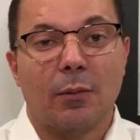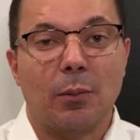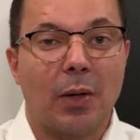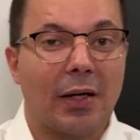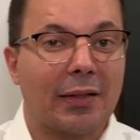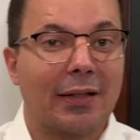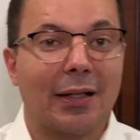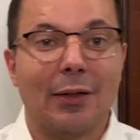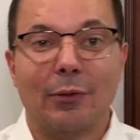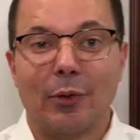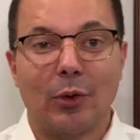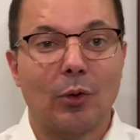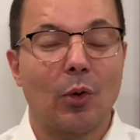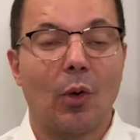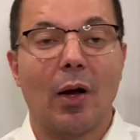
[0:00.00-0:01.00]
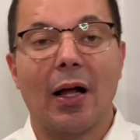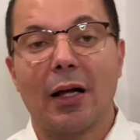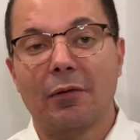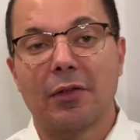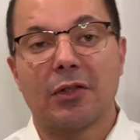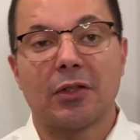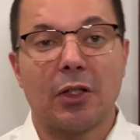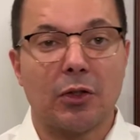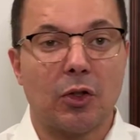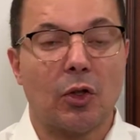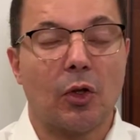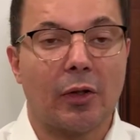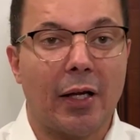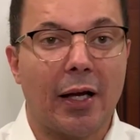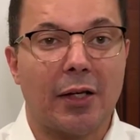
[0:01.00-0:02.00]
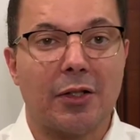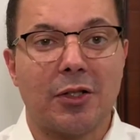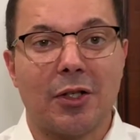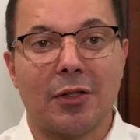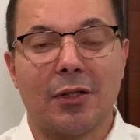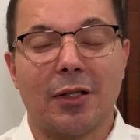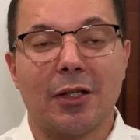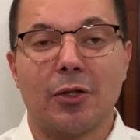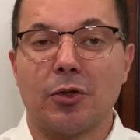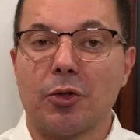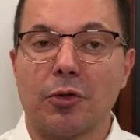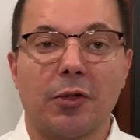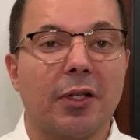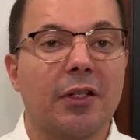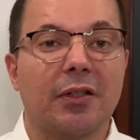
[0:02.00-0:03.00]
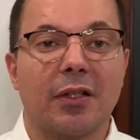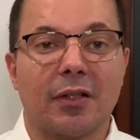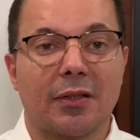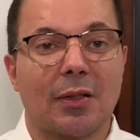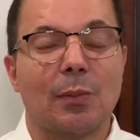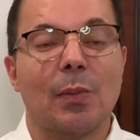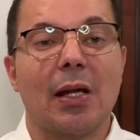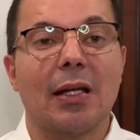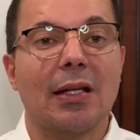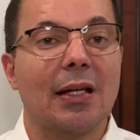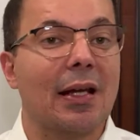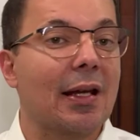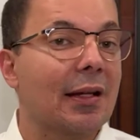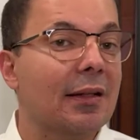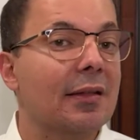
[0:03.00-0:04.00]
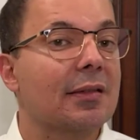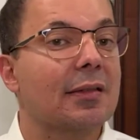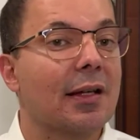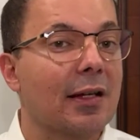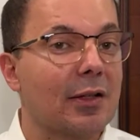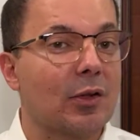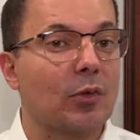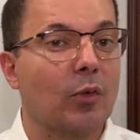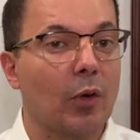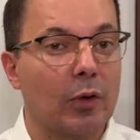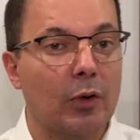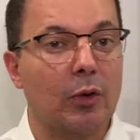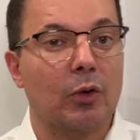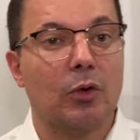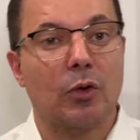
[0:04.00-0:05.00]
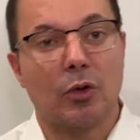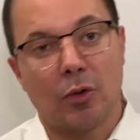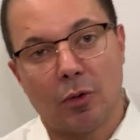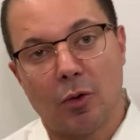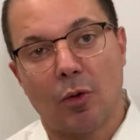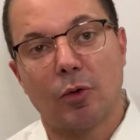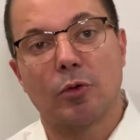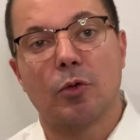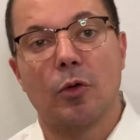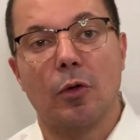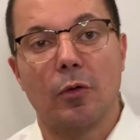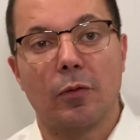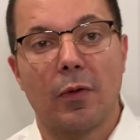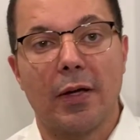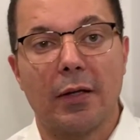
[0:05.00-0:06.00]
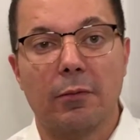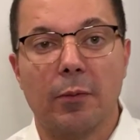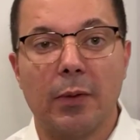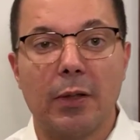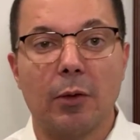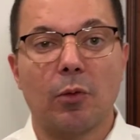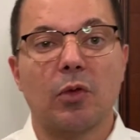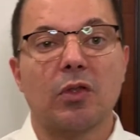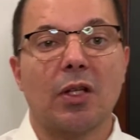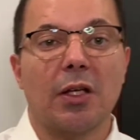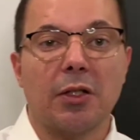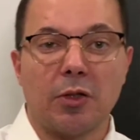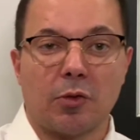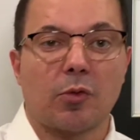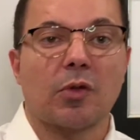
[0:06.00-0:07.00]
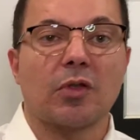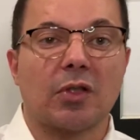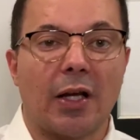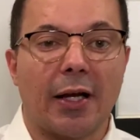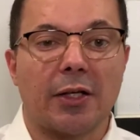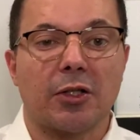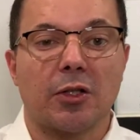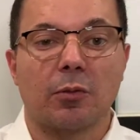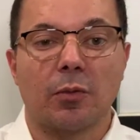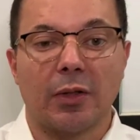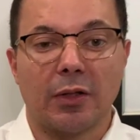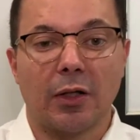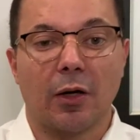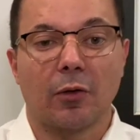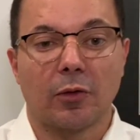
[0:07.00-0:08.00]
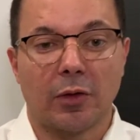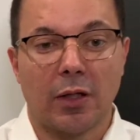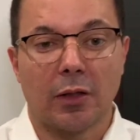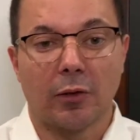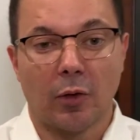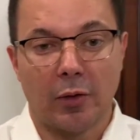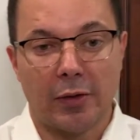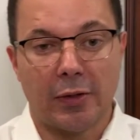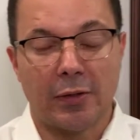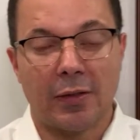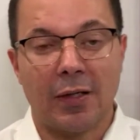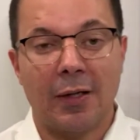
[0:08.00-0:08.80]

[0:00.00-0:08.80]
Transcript: But if you don't have such connection, it surely doesn't make any sense for you to go through a real estate transaction without a lawyer.